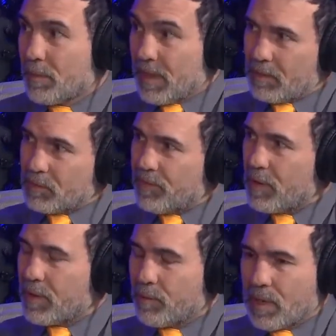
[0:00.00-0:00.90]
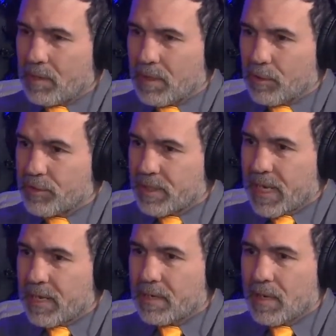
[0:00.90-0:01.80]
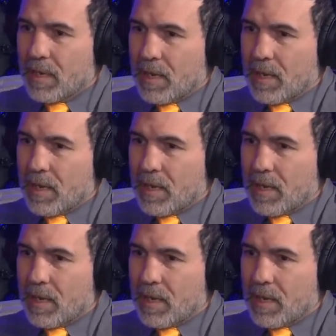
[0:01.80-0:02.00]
I mean, that was very well elucidated.